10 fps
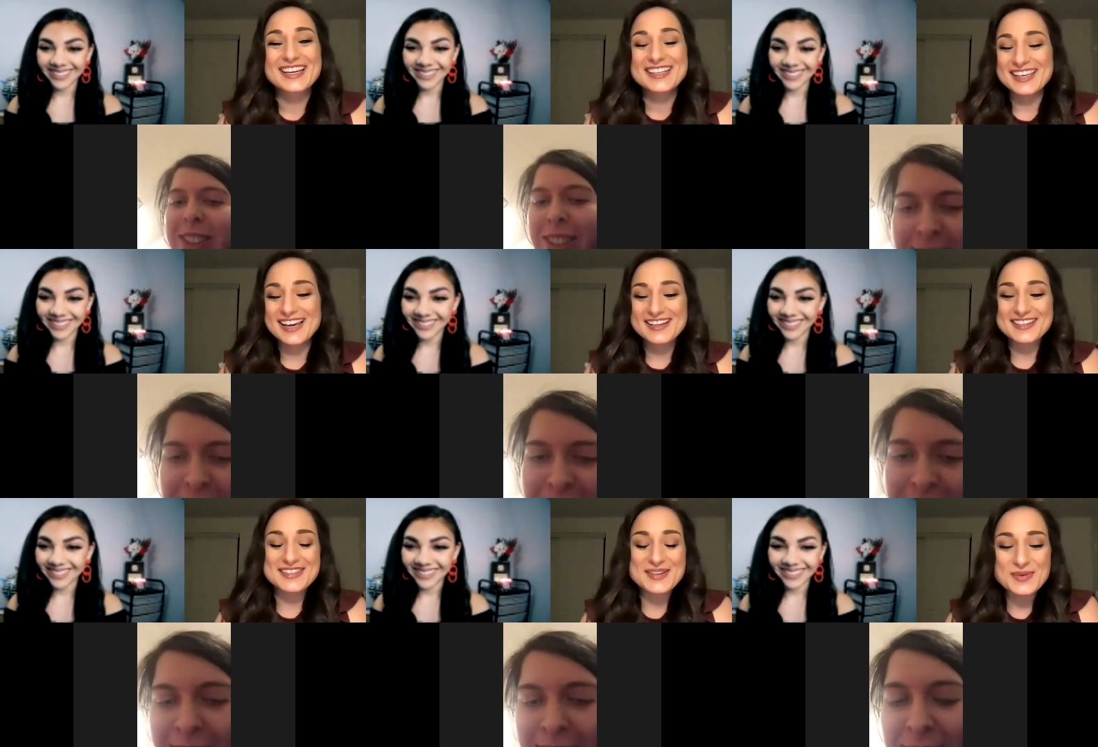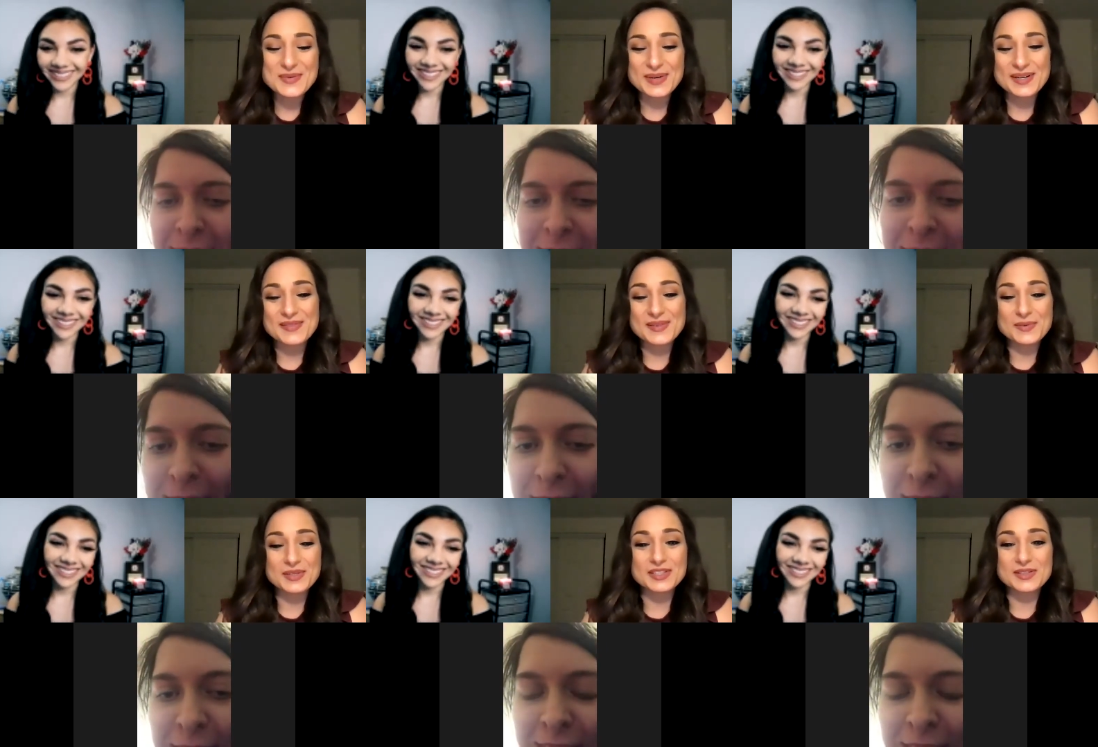Speaker 1: Yeah, so one of the
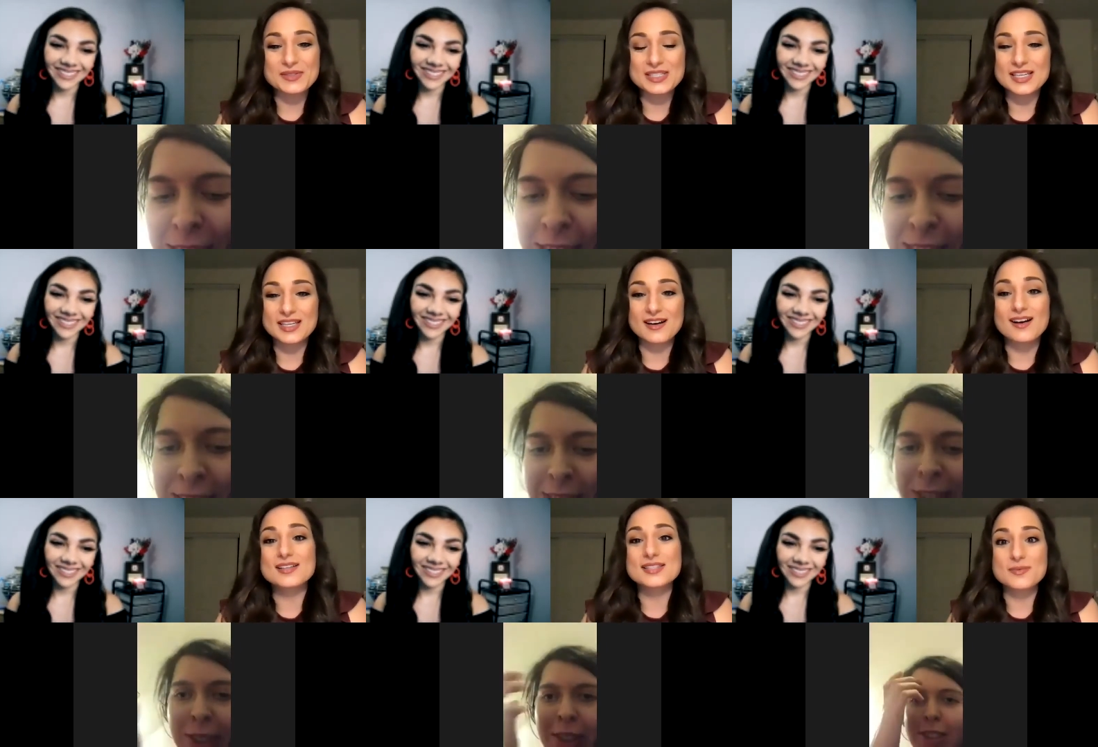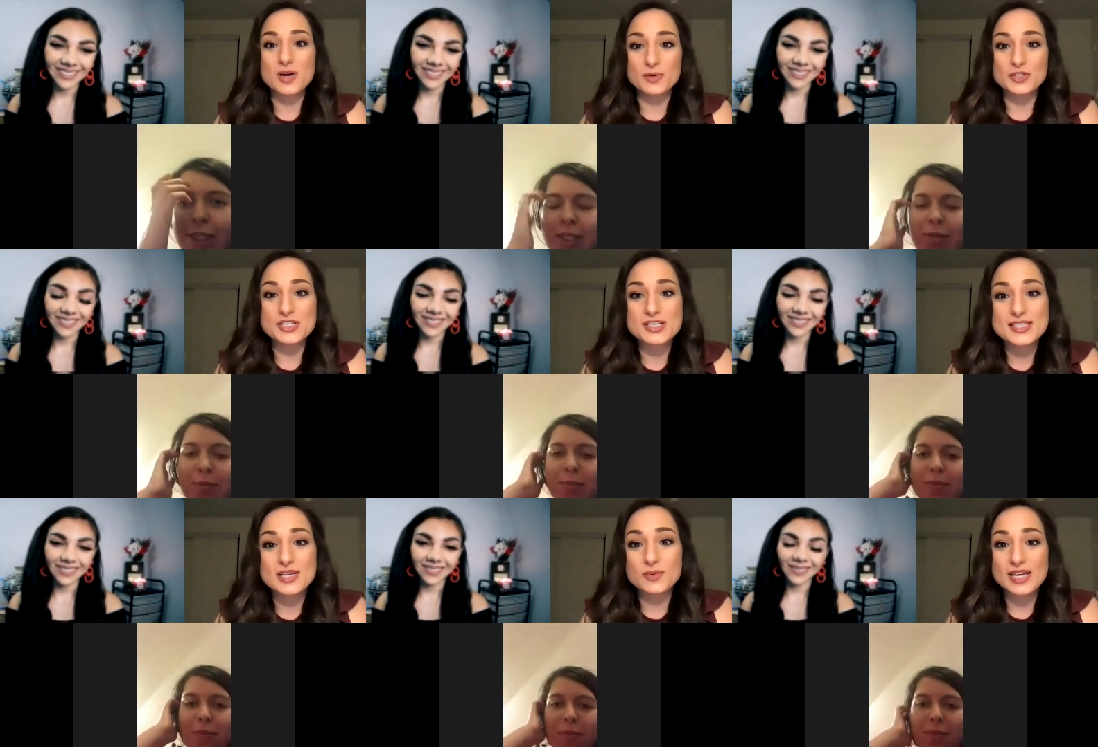really unique and awesome opportunities
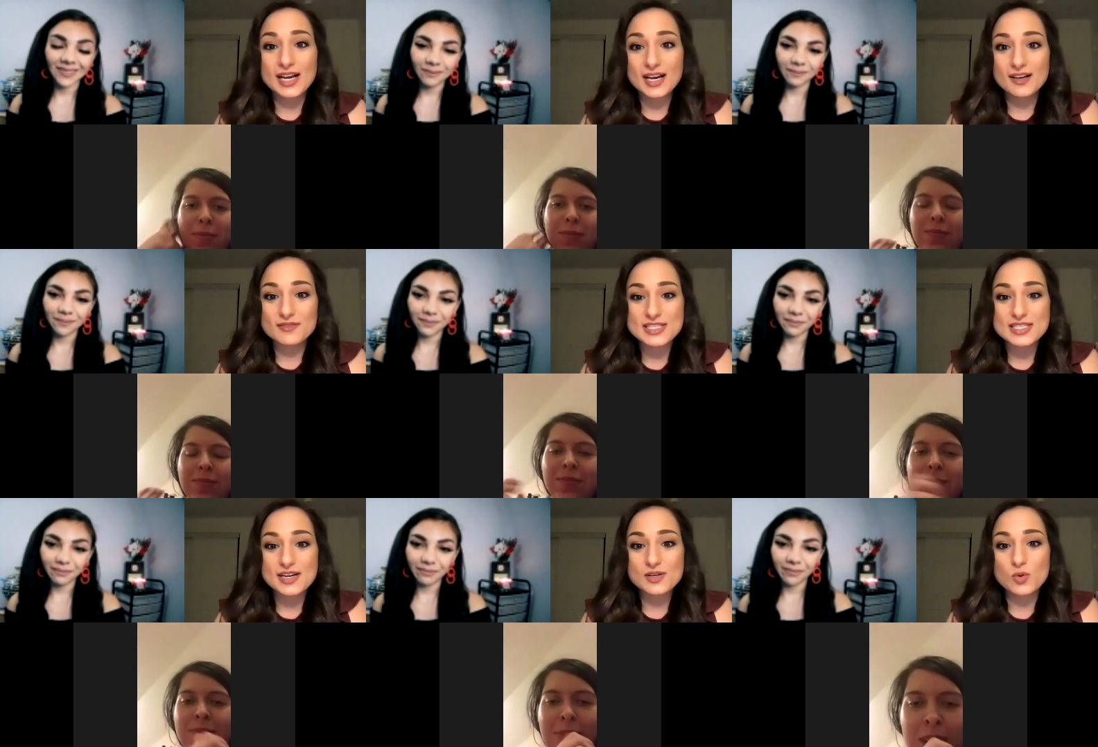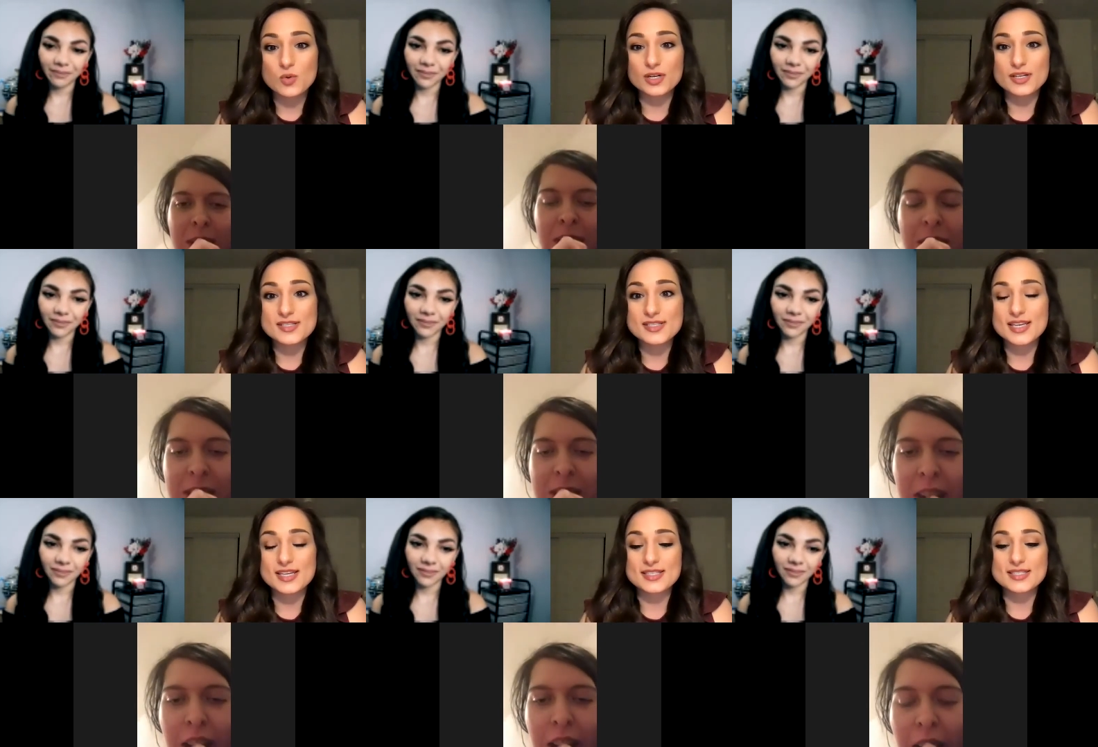that we have as title holders
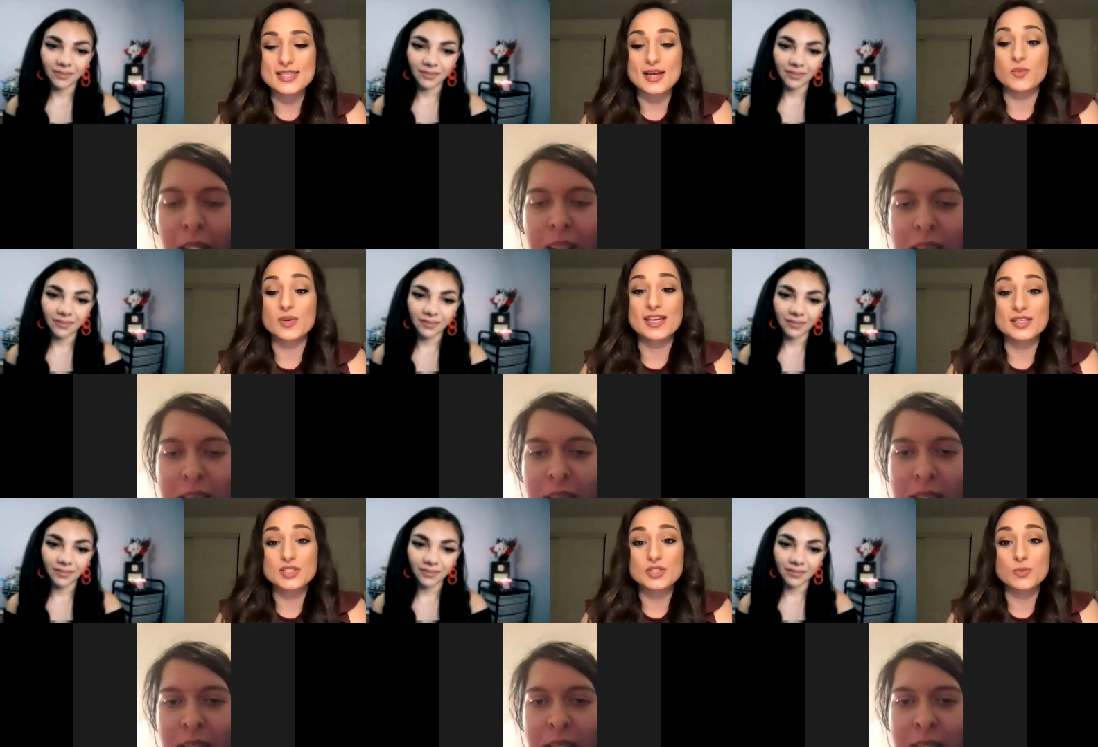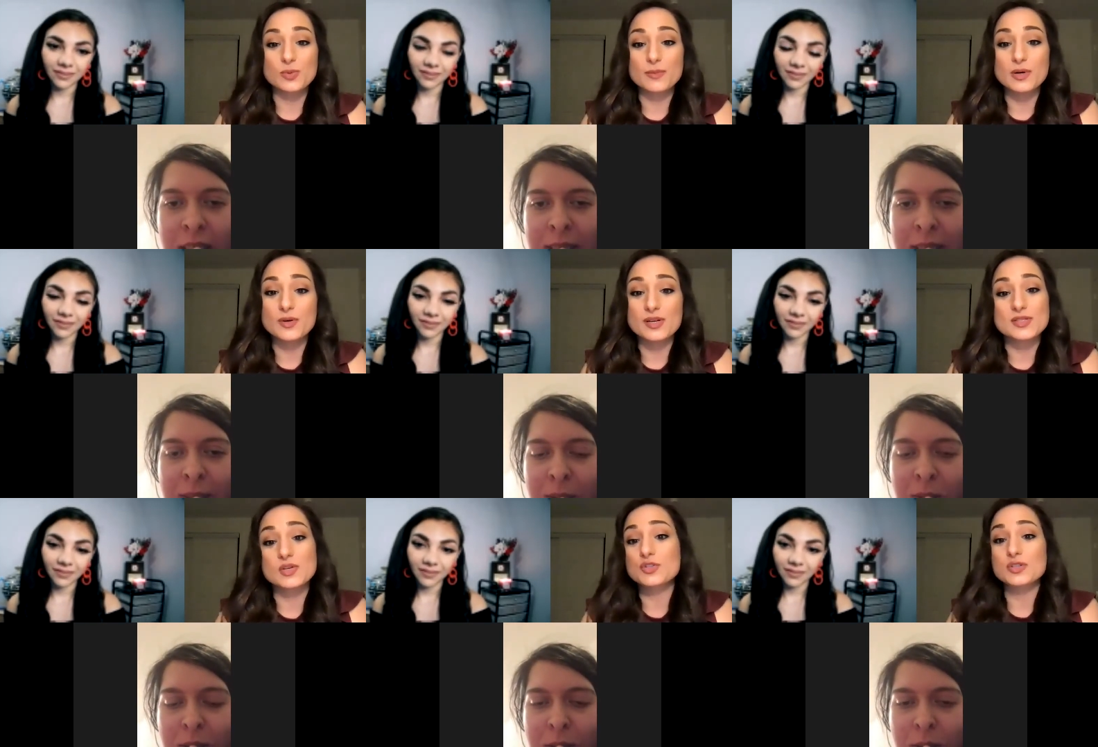is that we get to promote a
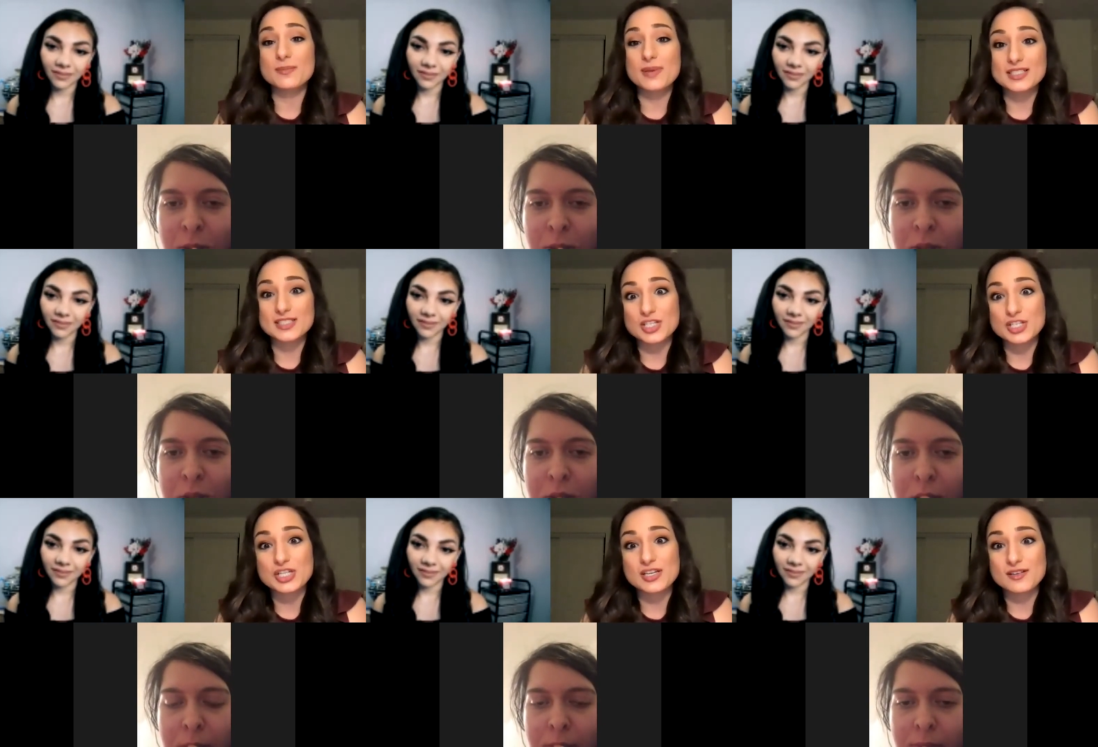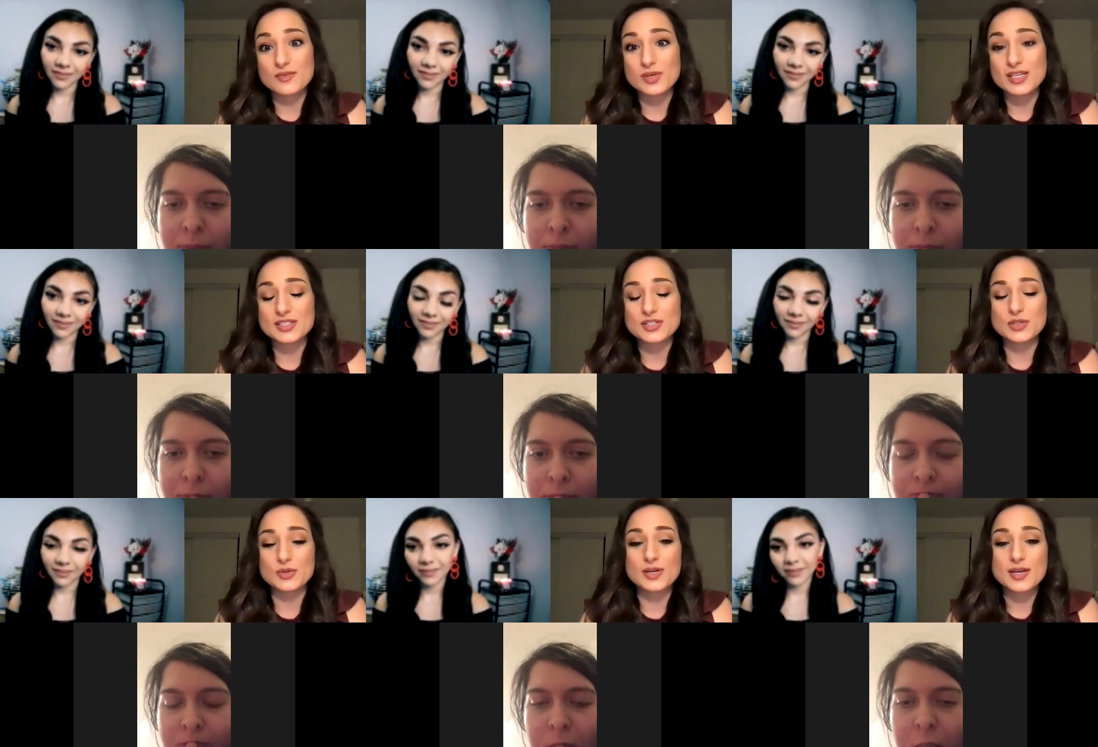social impact initiative. We get
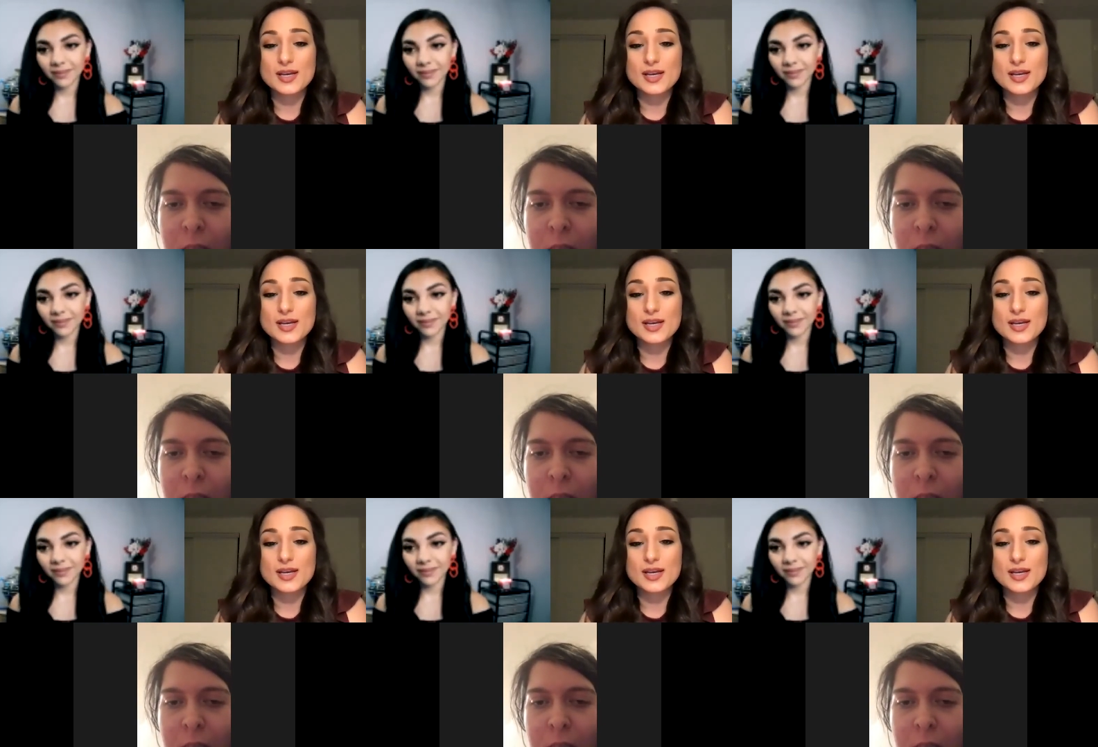to